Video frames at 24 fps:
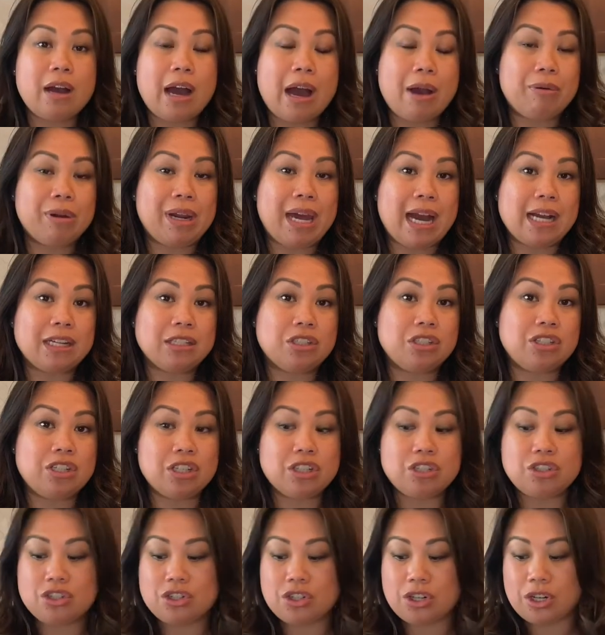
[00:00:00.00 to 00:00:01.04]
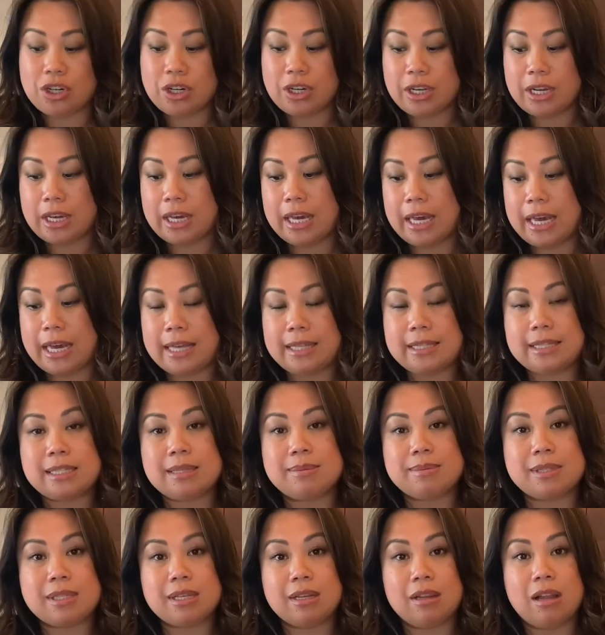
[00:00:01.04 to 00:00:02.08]
I would add ginger and
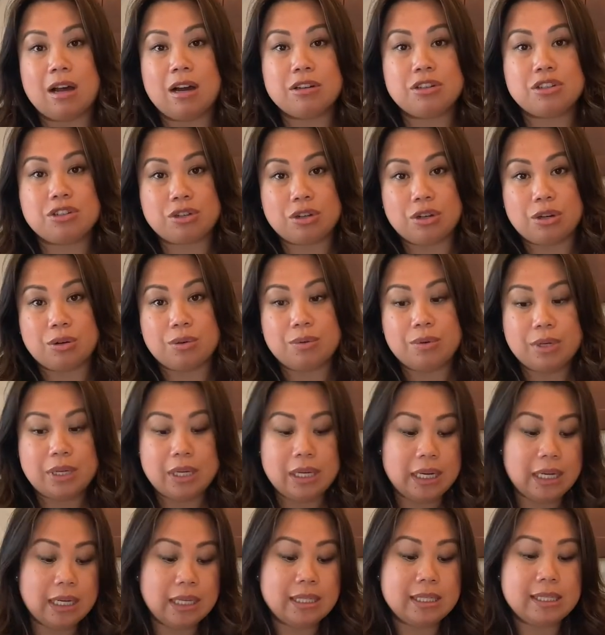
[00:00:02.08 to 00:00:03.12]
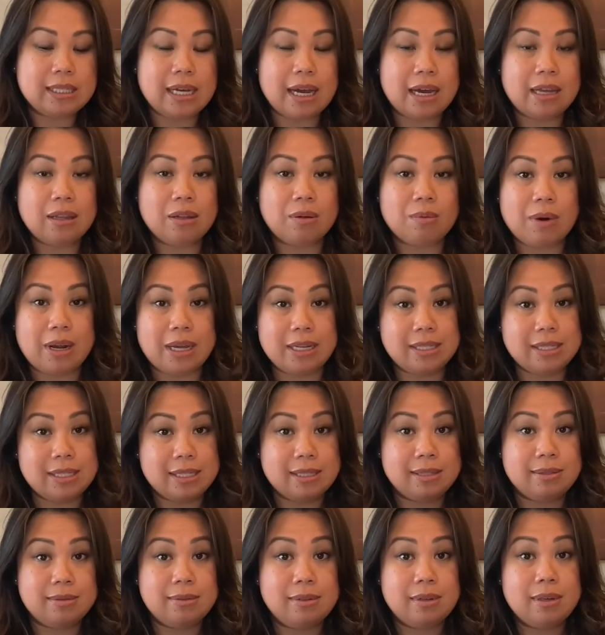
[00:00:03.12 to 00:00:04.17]
some cilantro inside the rice,
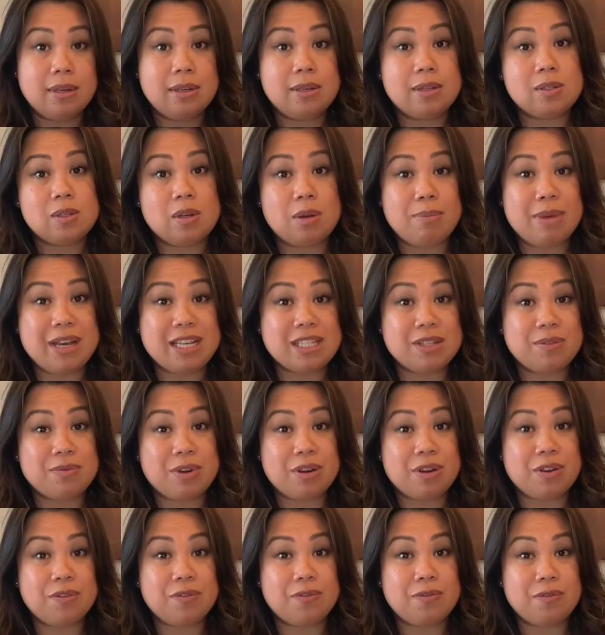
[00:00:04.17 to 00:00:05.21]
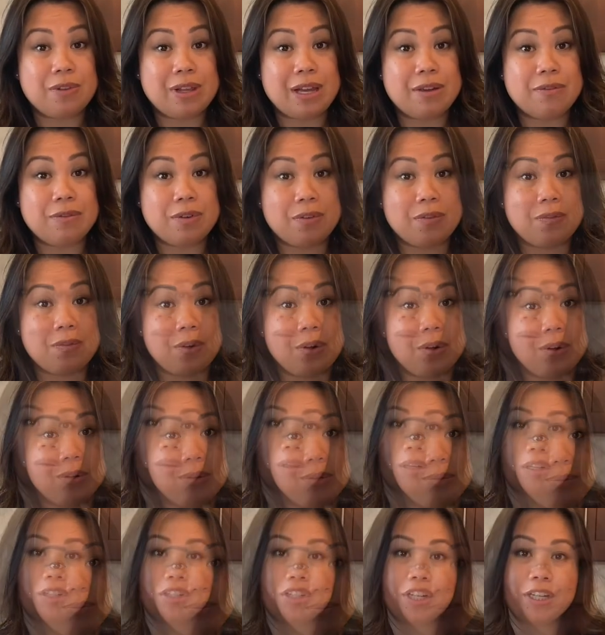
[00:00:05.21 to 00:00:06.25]
so it makes it very flavorful.
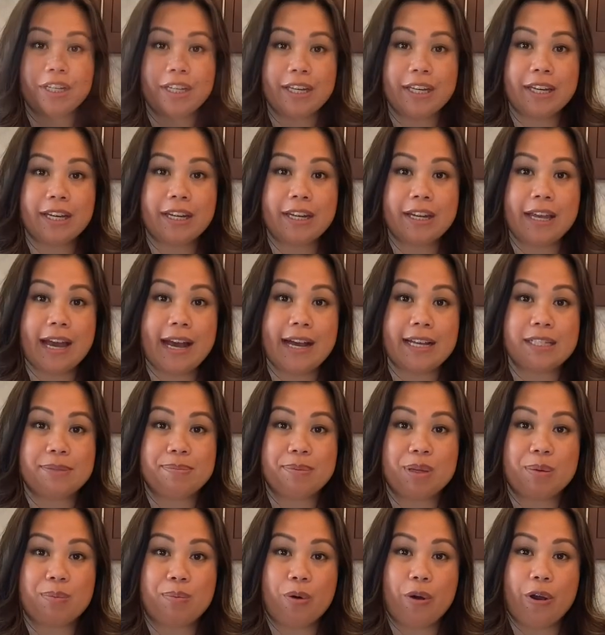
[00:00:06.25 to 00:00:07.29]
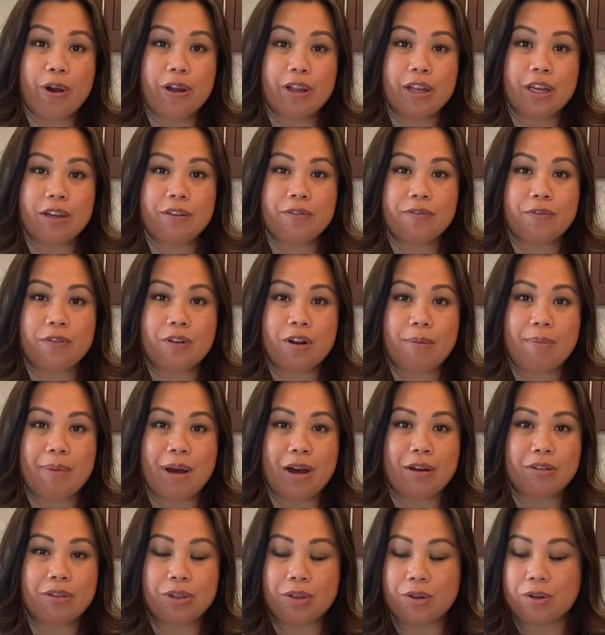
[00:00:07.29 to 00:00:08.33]
So the chicken has been boiling for
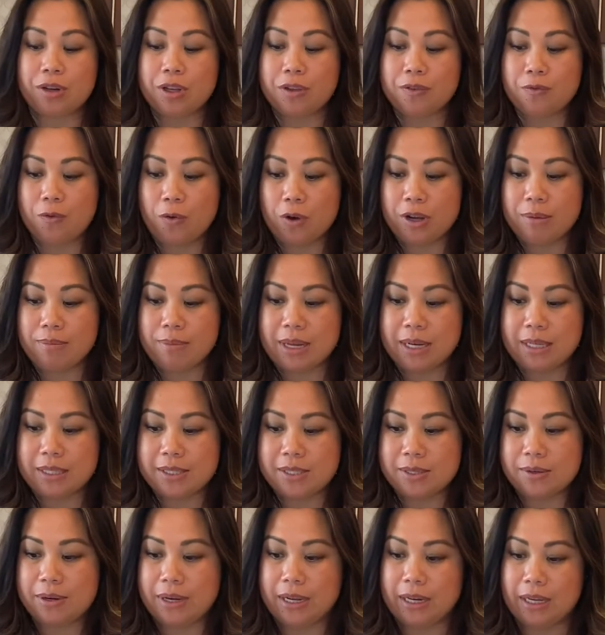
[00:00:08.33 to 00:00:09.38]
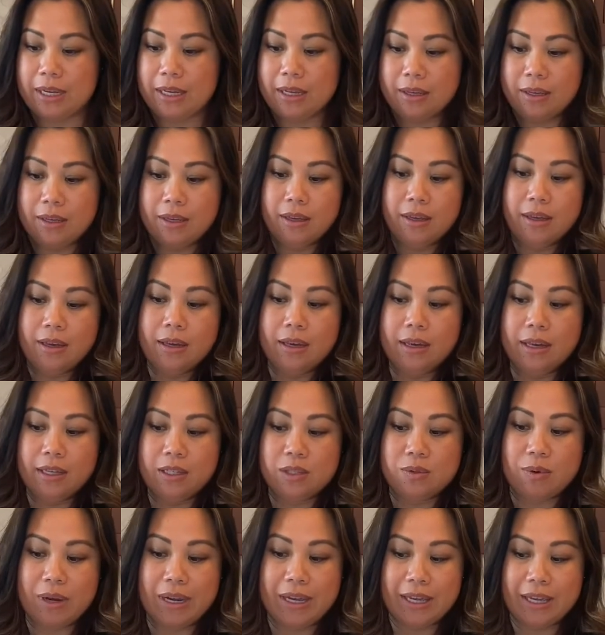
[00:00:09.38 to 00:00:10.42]
about 30-40 minutes already.
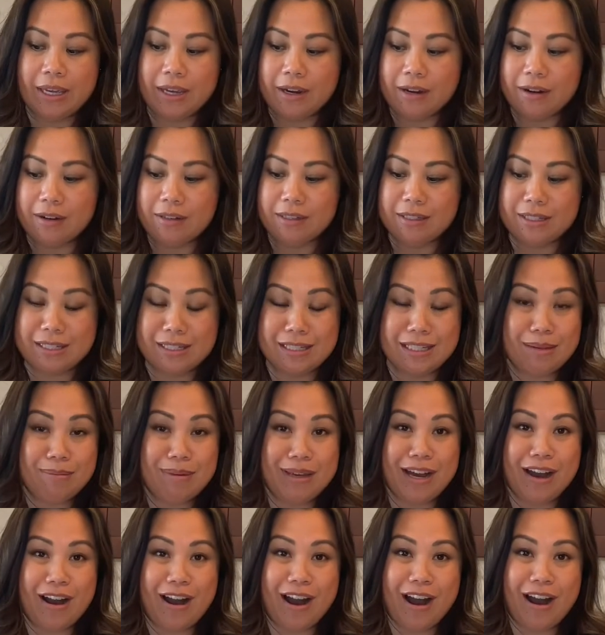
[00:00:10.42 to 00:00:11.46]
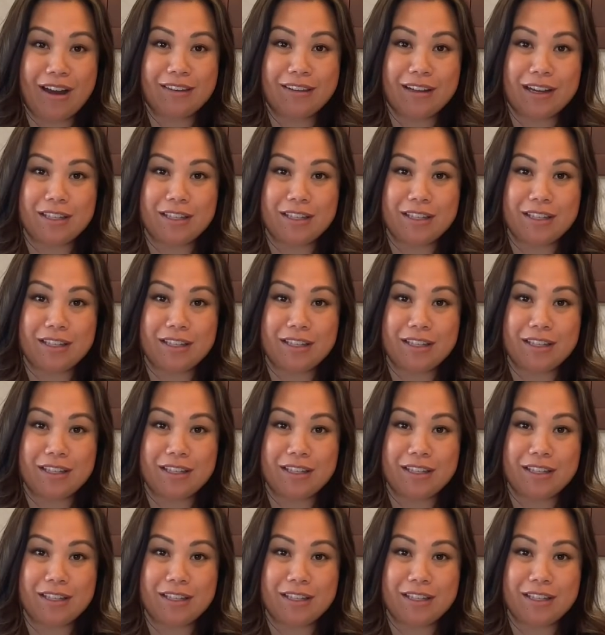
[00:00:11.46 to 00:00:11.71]
It's right here, it's steaming hot.